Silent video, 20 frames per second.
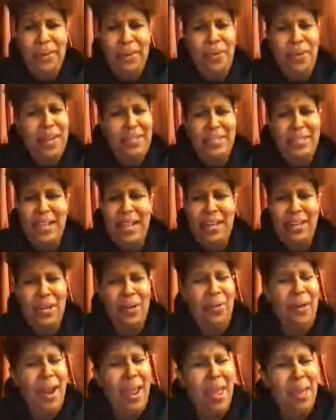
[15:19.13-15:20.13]
watching that
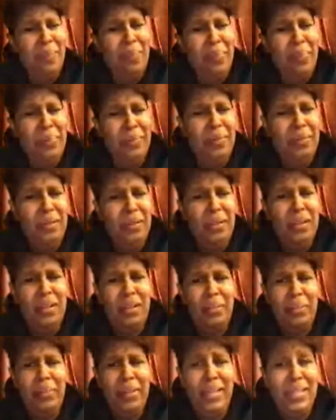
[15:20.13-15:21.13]
crap
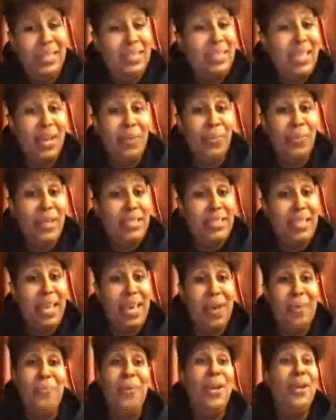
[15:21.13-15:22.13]
because like we
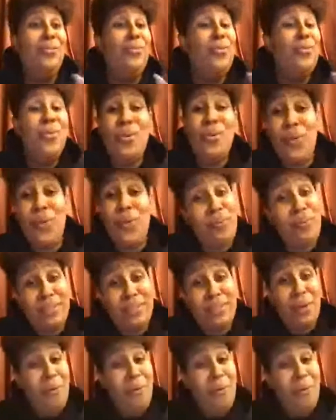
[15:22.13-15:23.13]
said, we knew what was
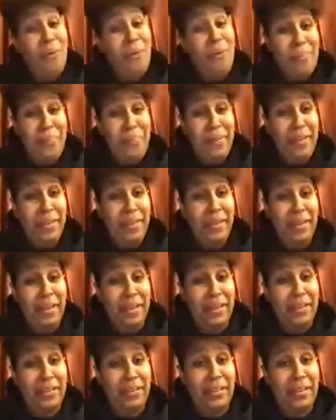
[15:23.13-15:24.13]
going to
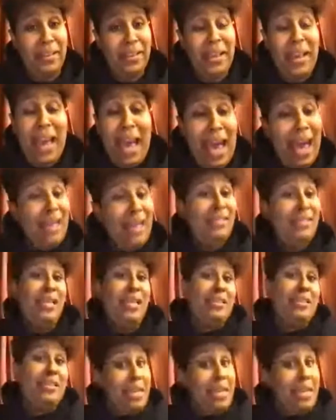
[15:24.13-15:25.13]
happen. I
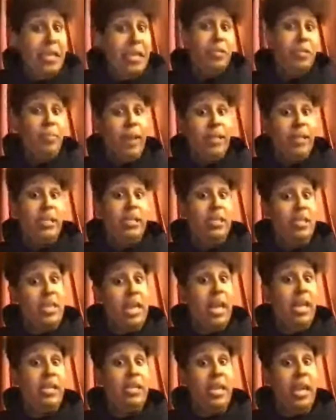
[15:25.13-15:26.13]
just didn't expect it to
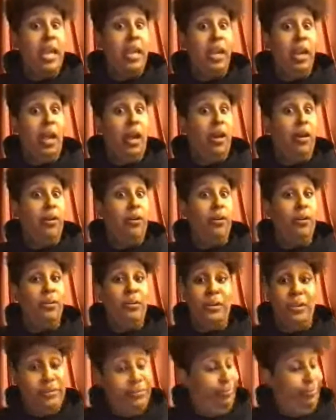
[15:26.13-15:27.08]
take that long.